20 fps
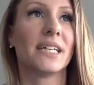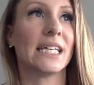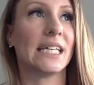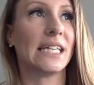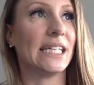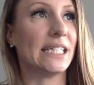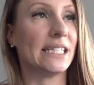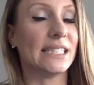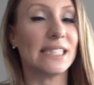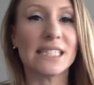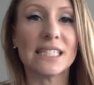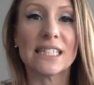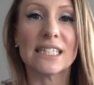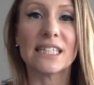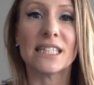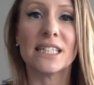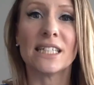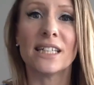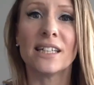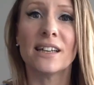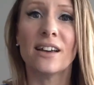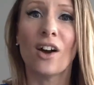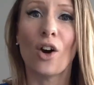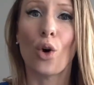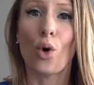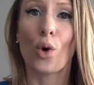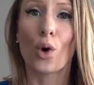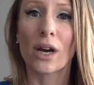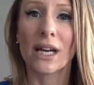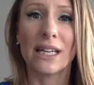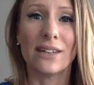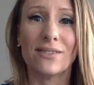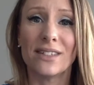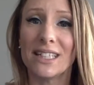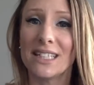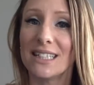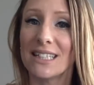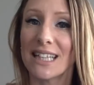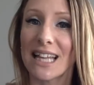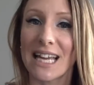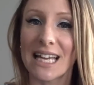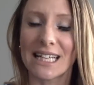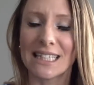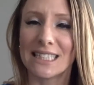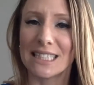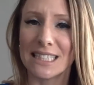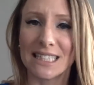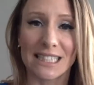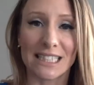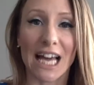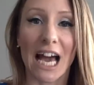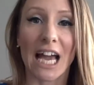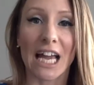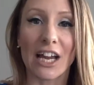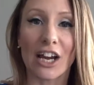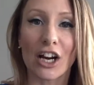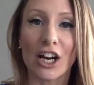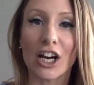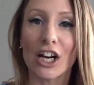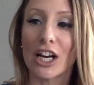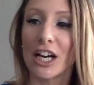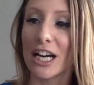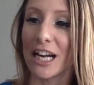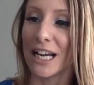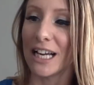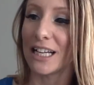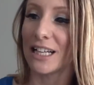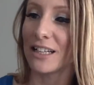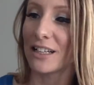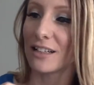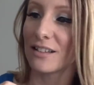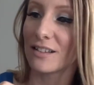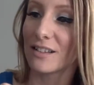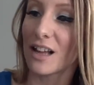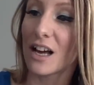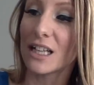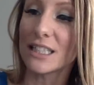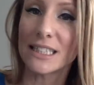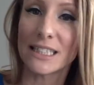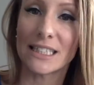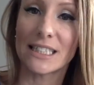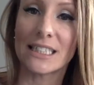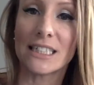ED or even like desire and lust.